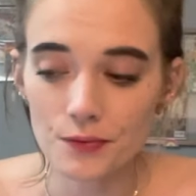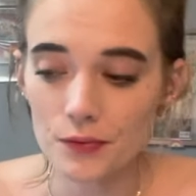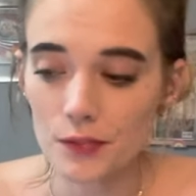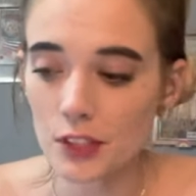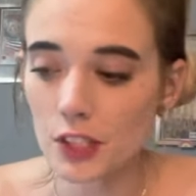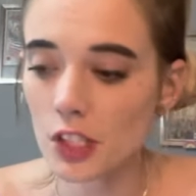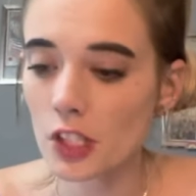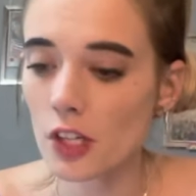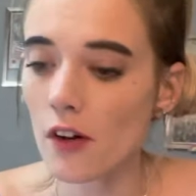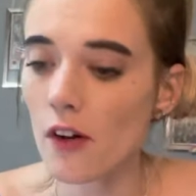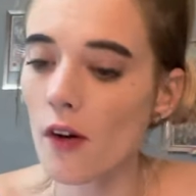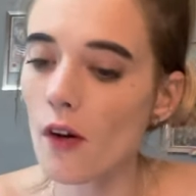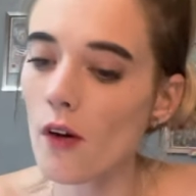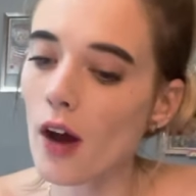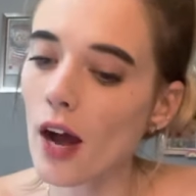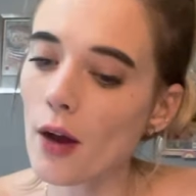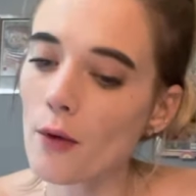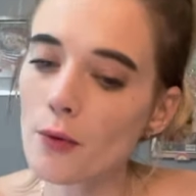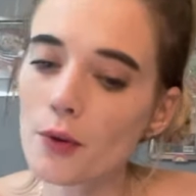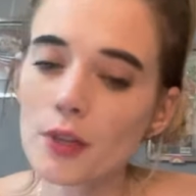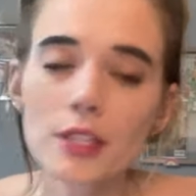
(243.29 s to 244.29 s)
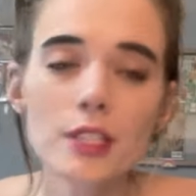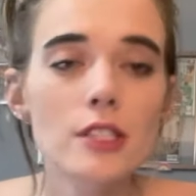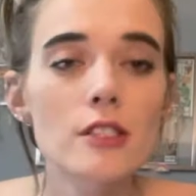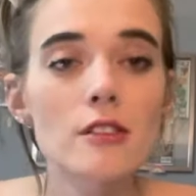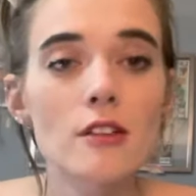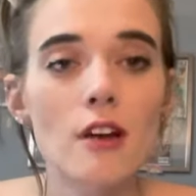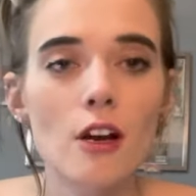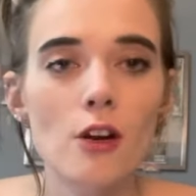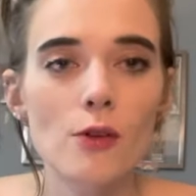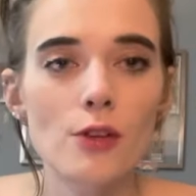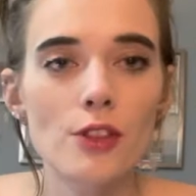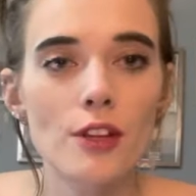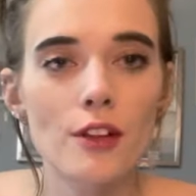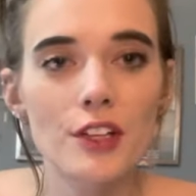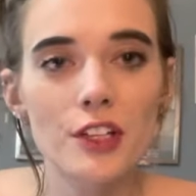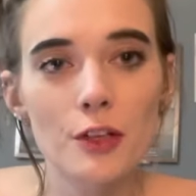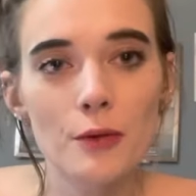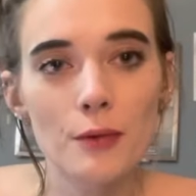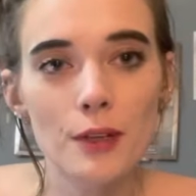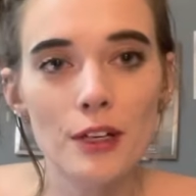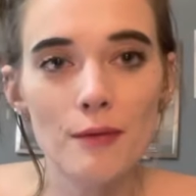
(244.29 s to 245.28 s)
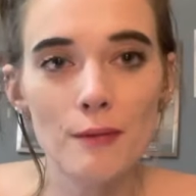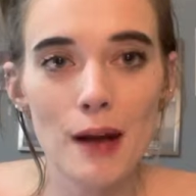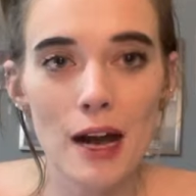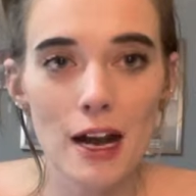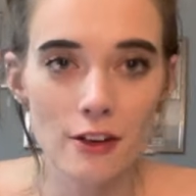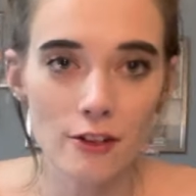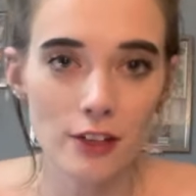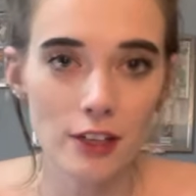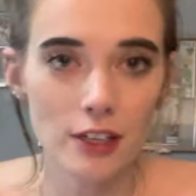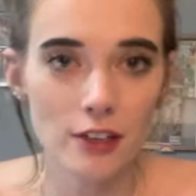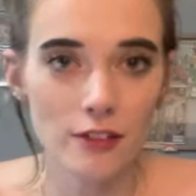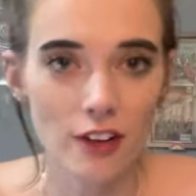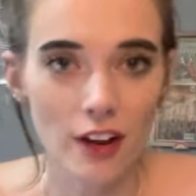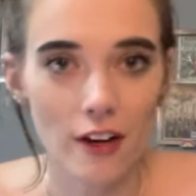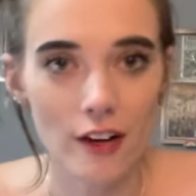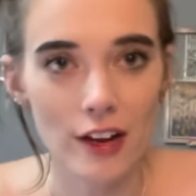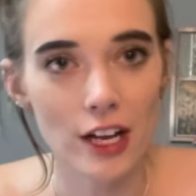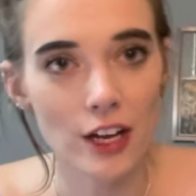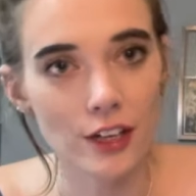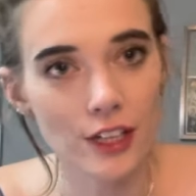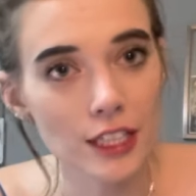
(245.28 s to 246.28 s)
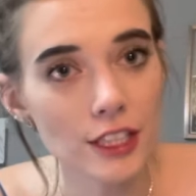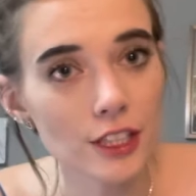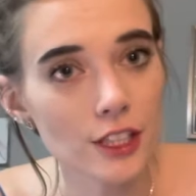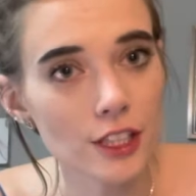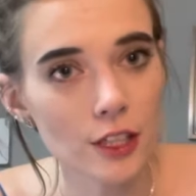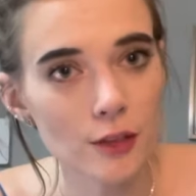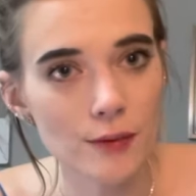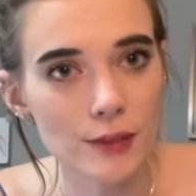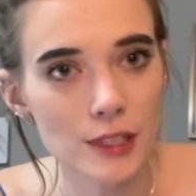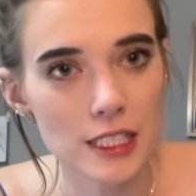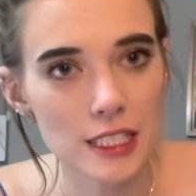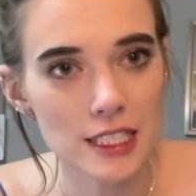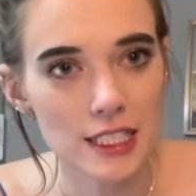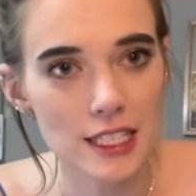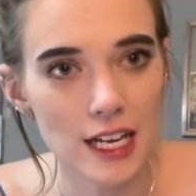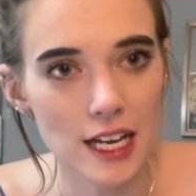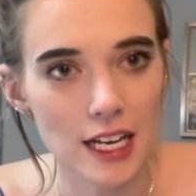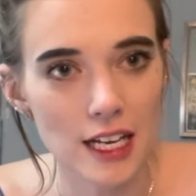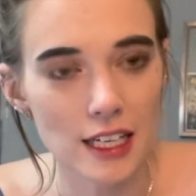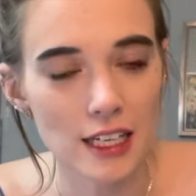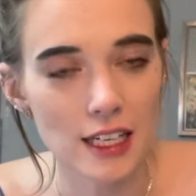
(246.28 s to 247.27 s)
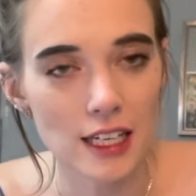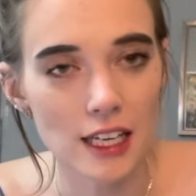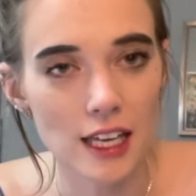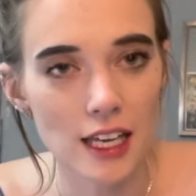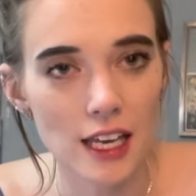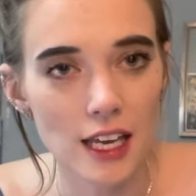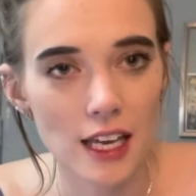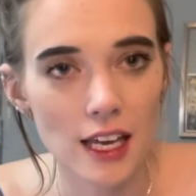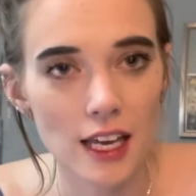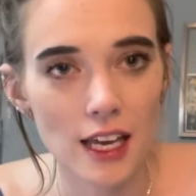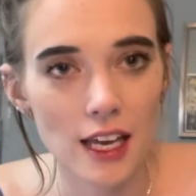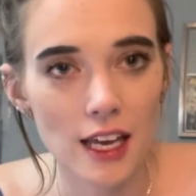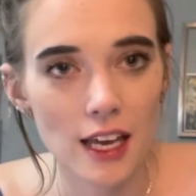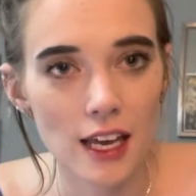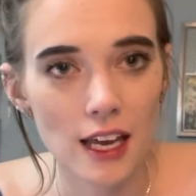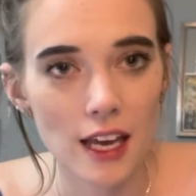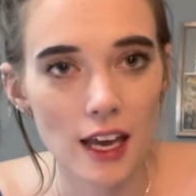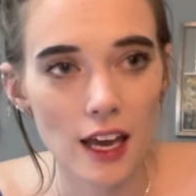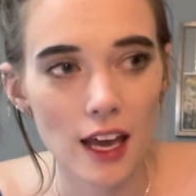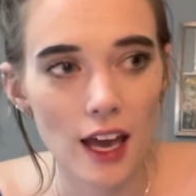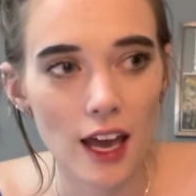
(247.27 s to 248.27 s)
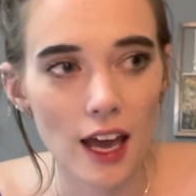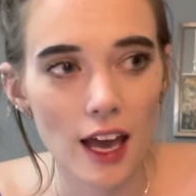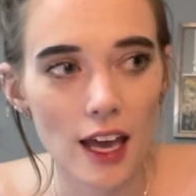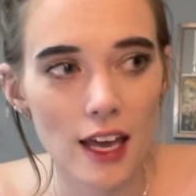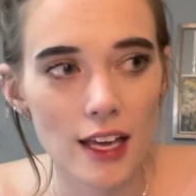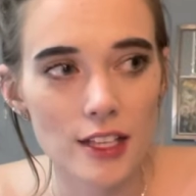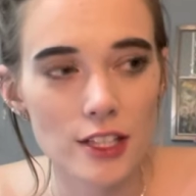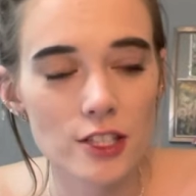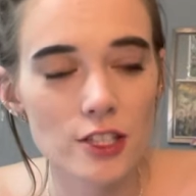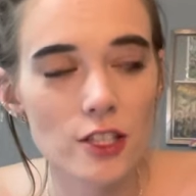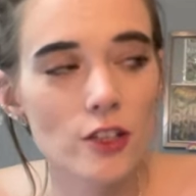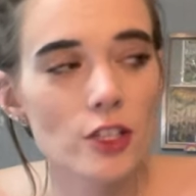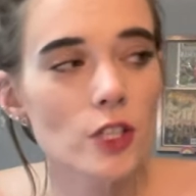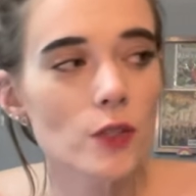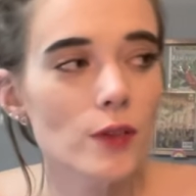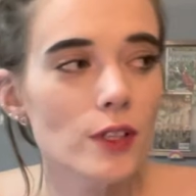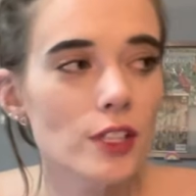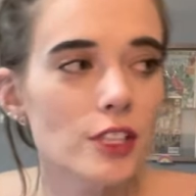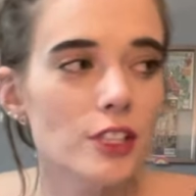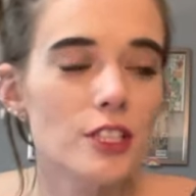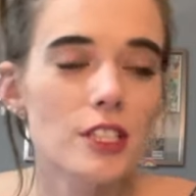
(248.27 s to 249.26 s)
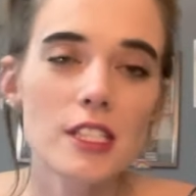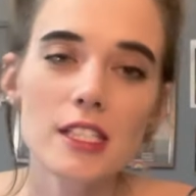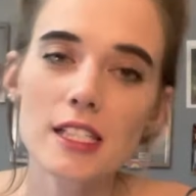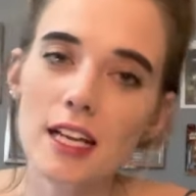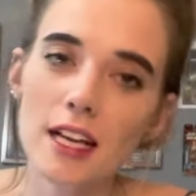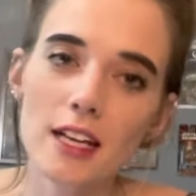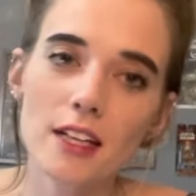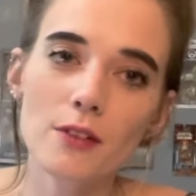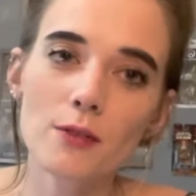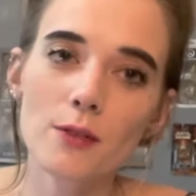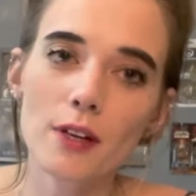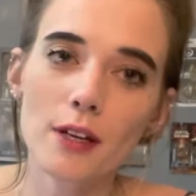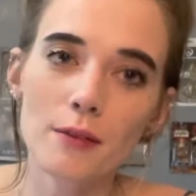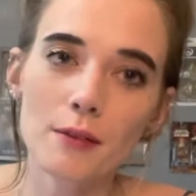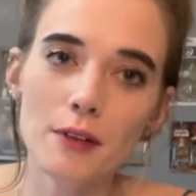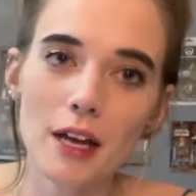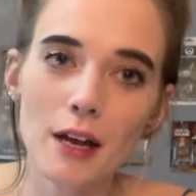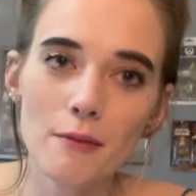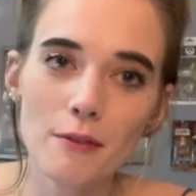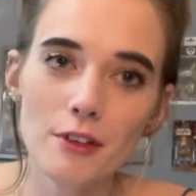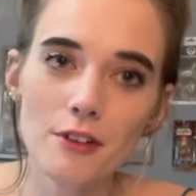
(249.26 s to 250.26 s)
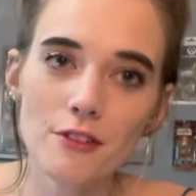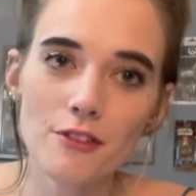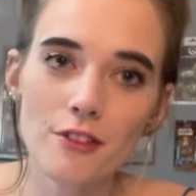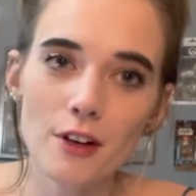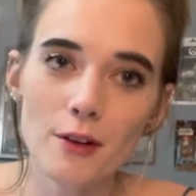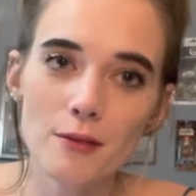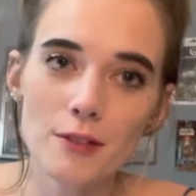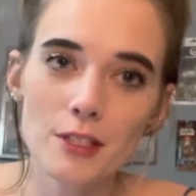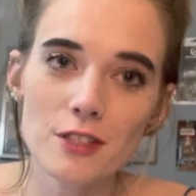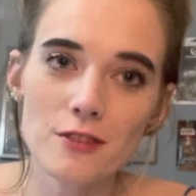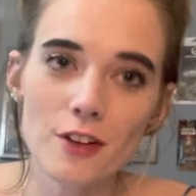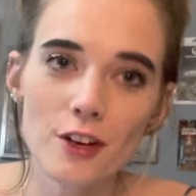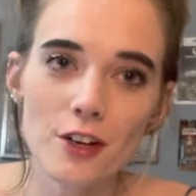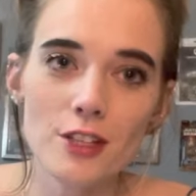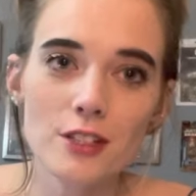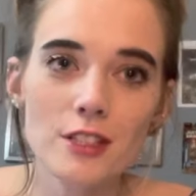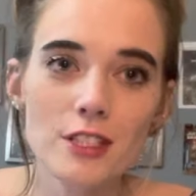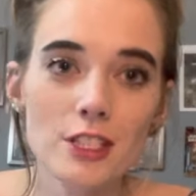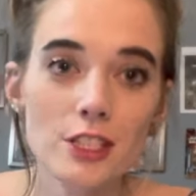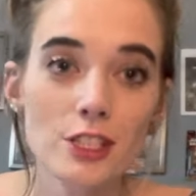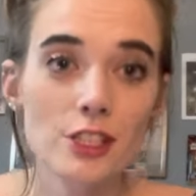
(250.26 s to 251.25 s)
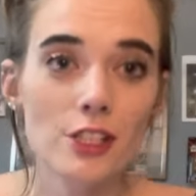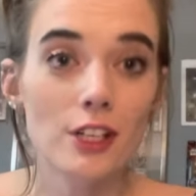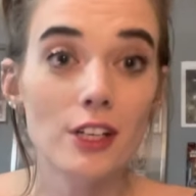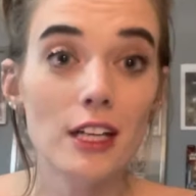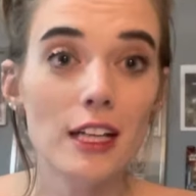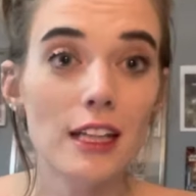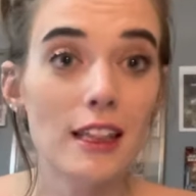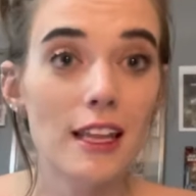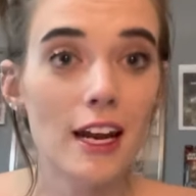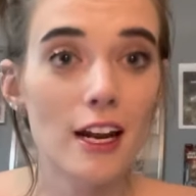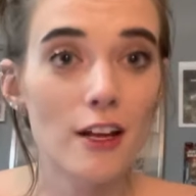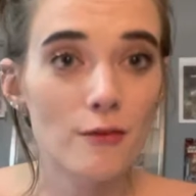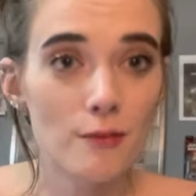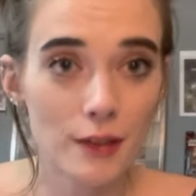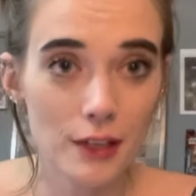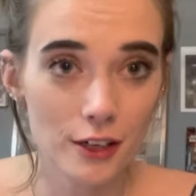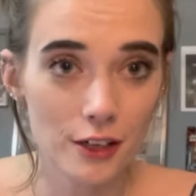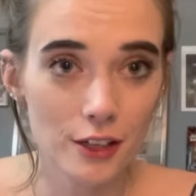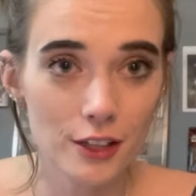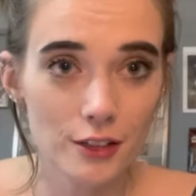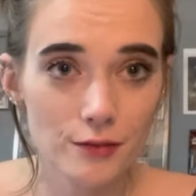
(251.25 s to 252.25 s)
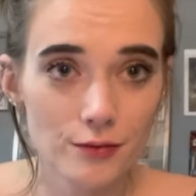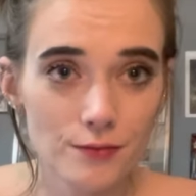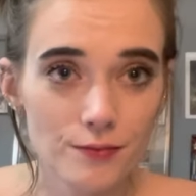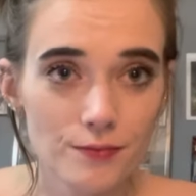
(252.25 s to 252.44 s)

And so I want to start with a little bit of background of how I got into human design. And so you understand where I'm coming from as far as the journey that I've been on.